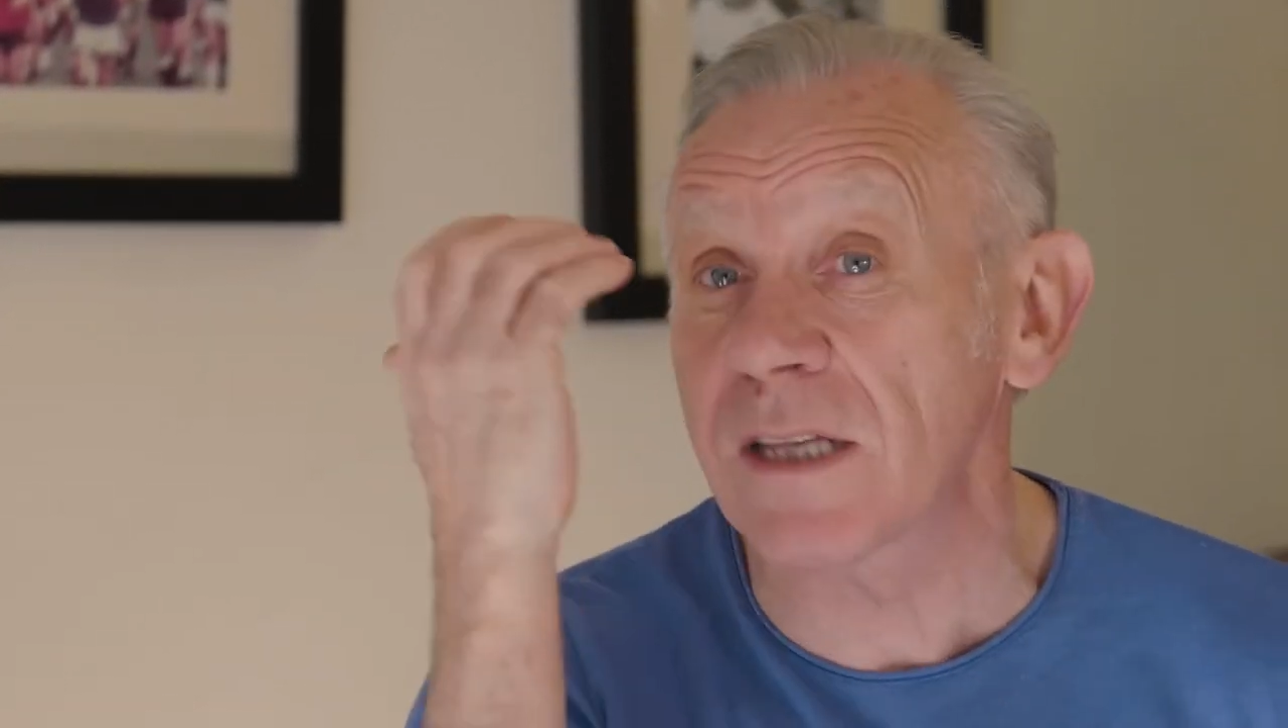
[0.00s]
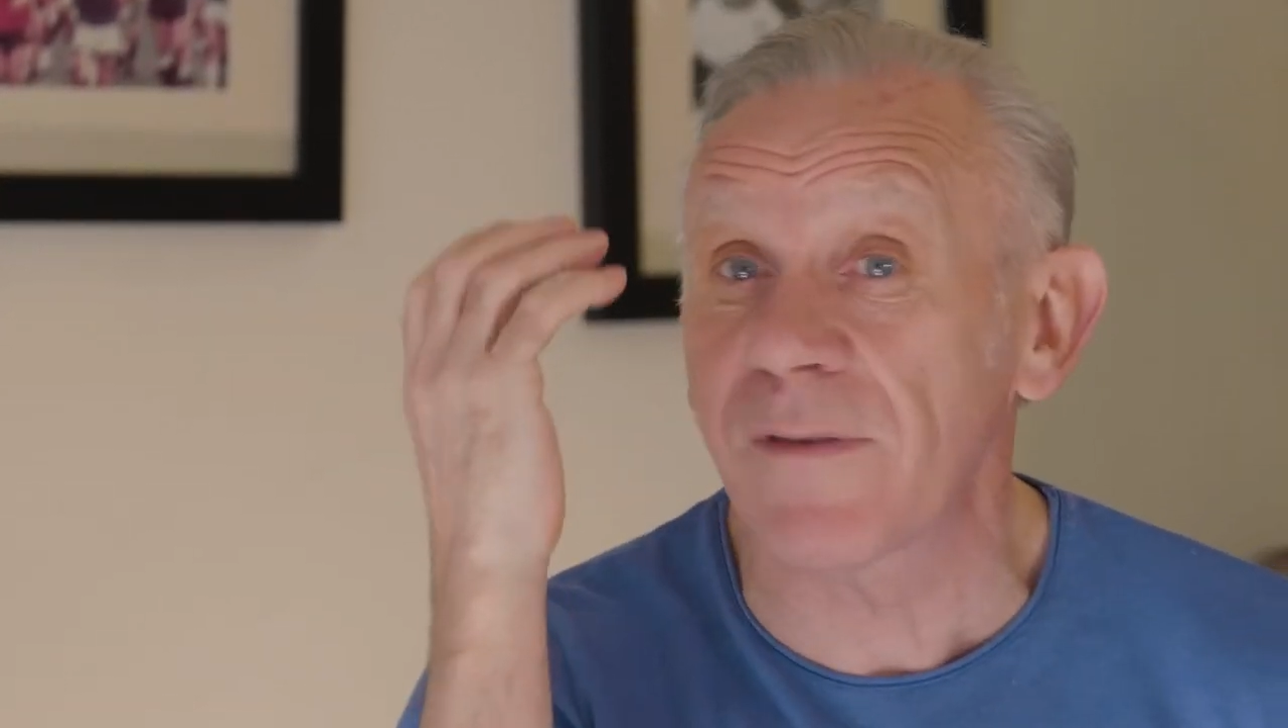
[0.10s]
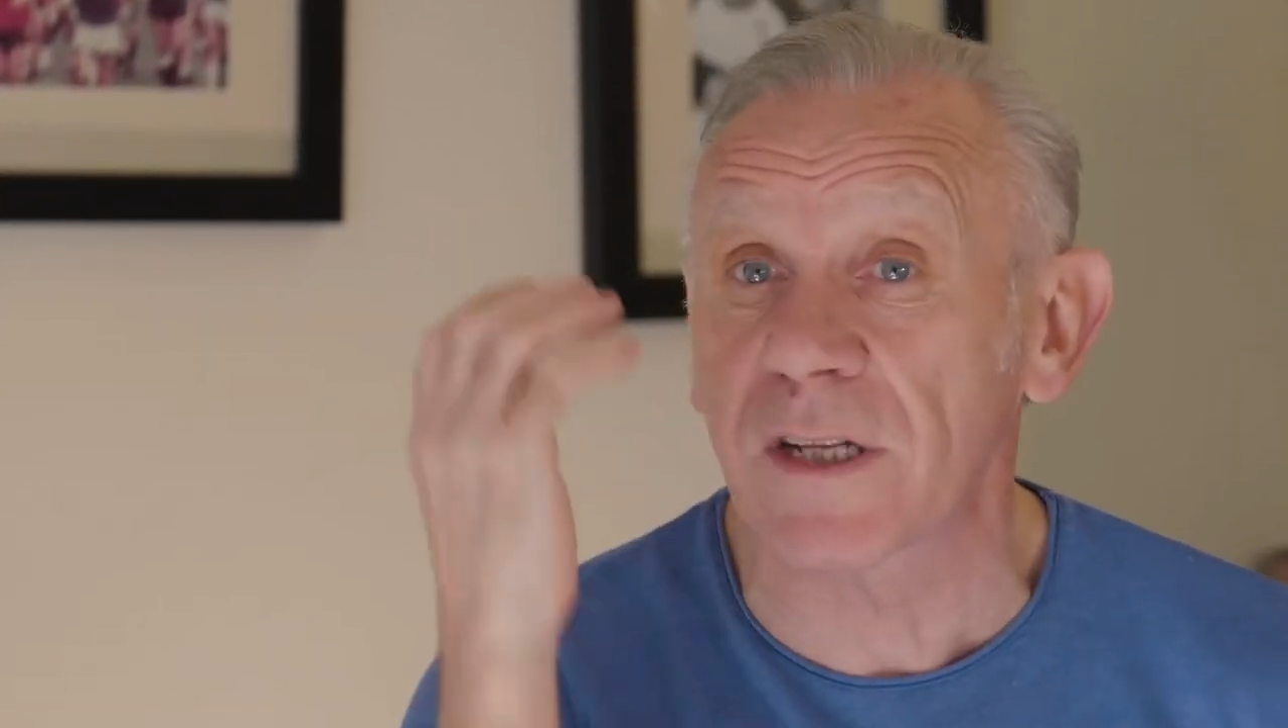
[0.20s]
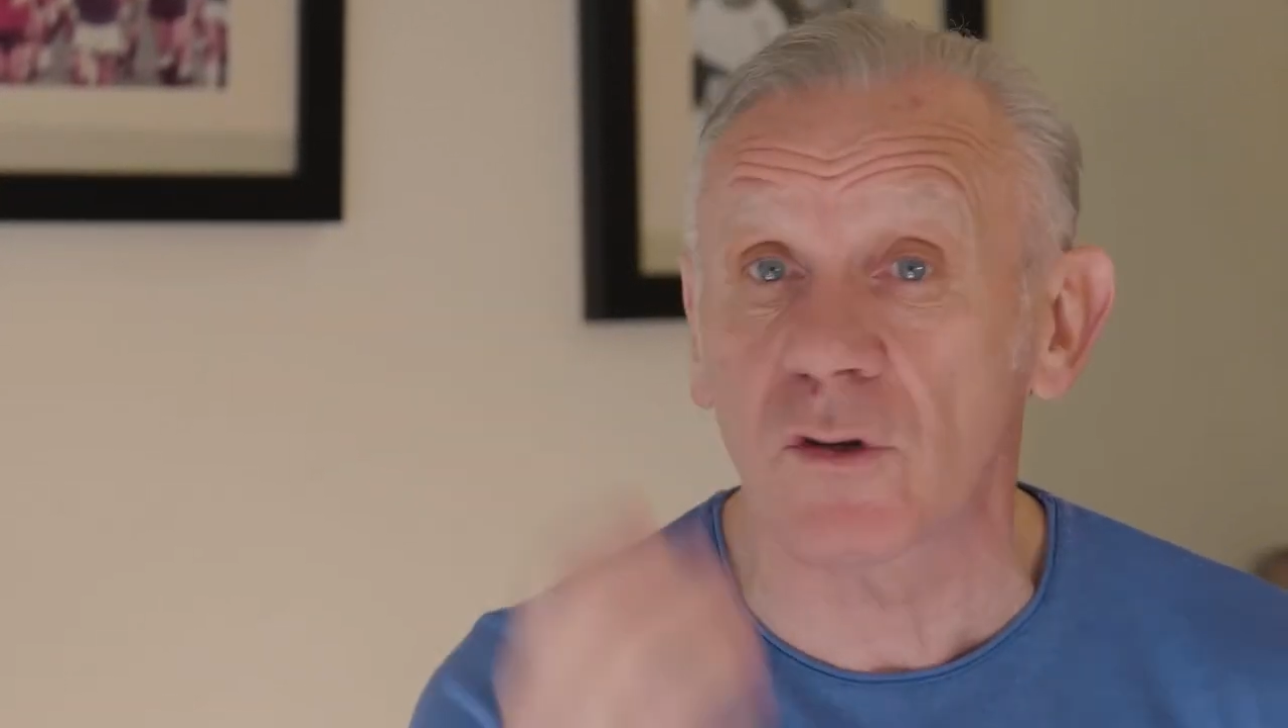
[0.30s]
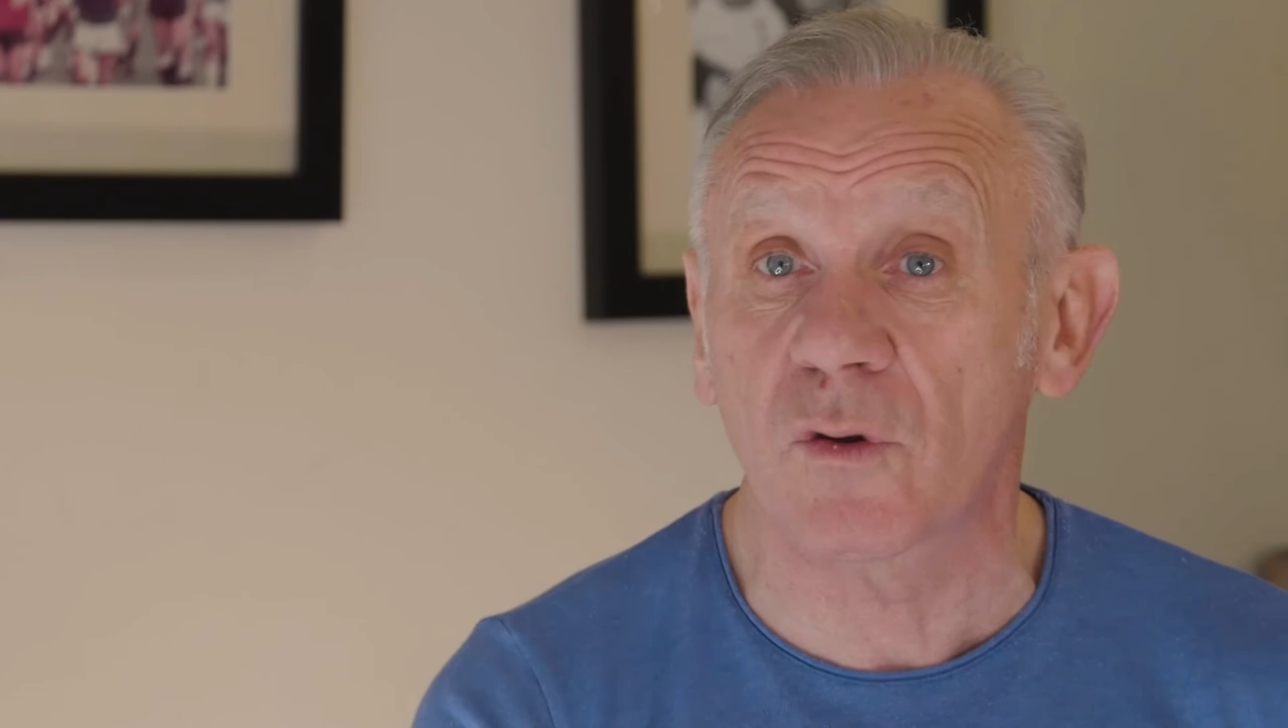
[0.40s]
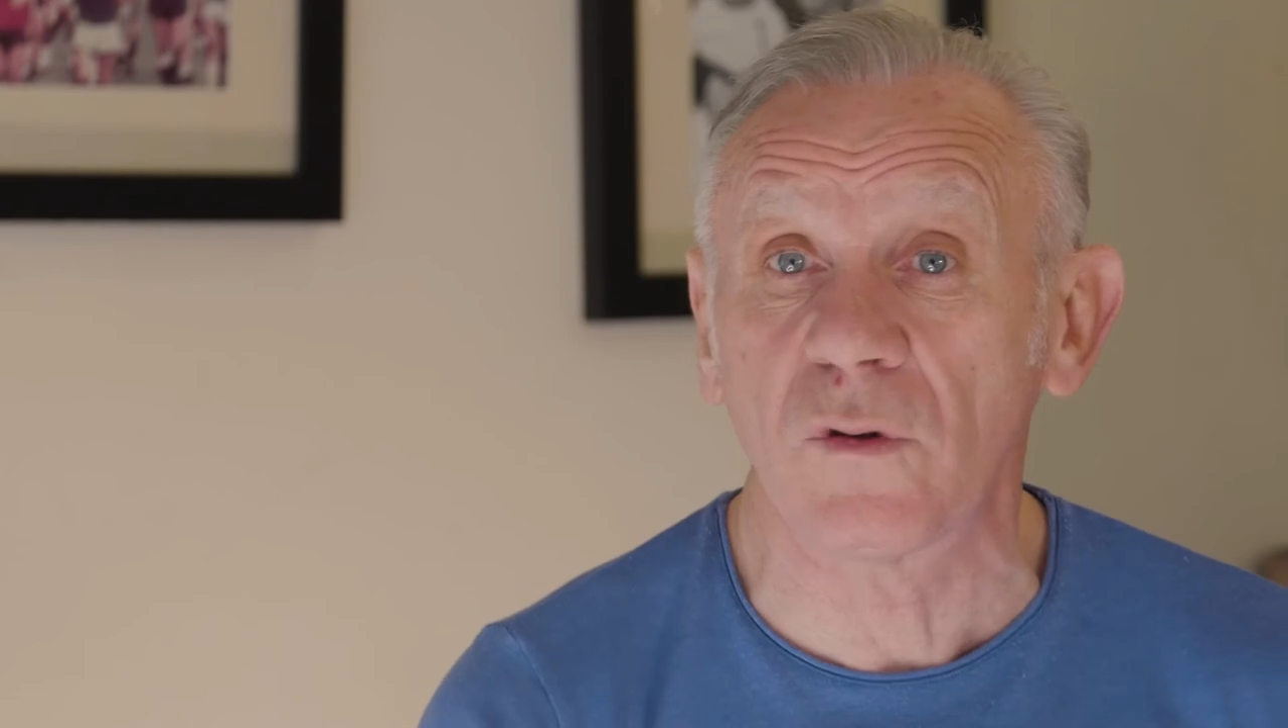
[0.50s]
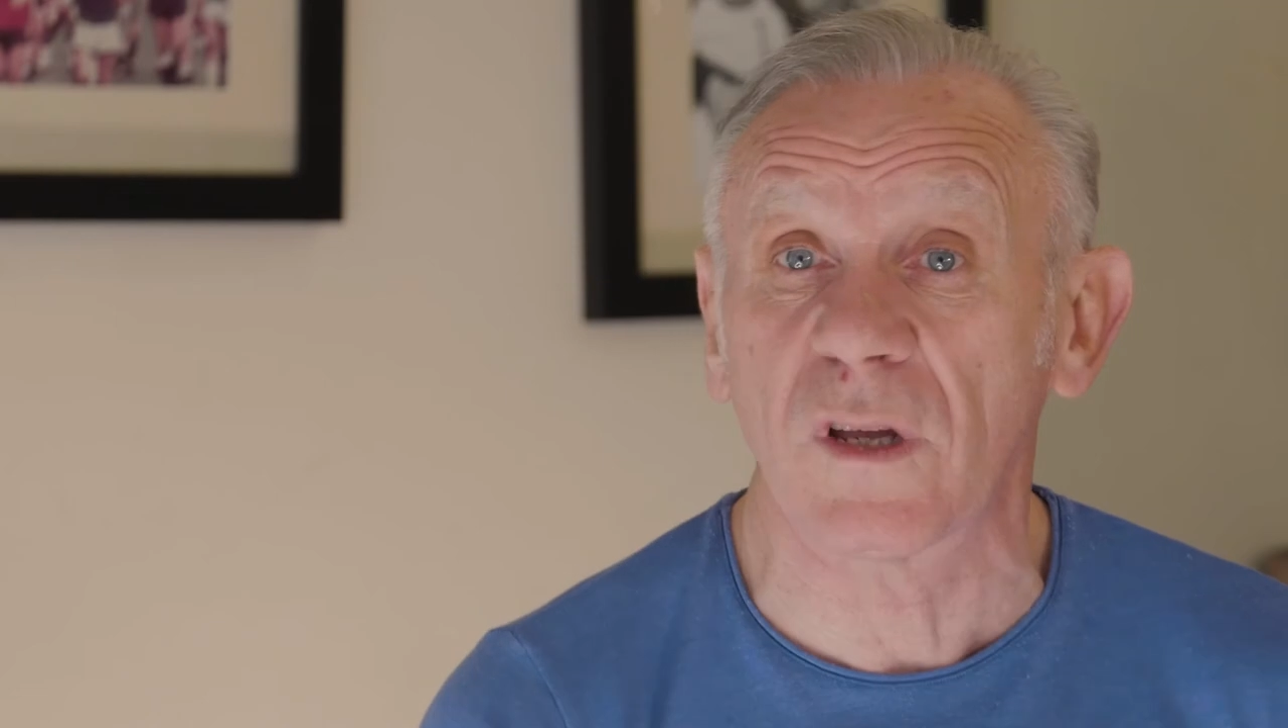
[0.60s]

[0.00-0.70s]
I've had it done,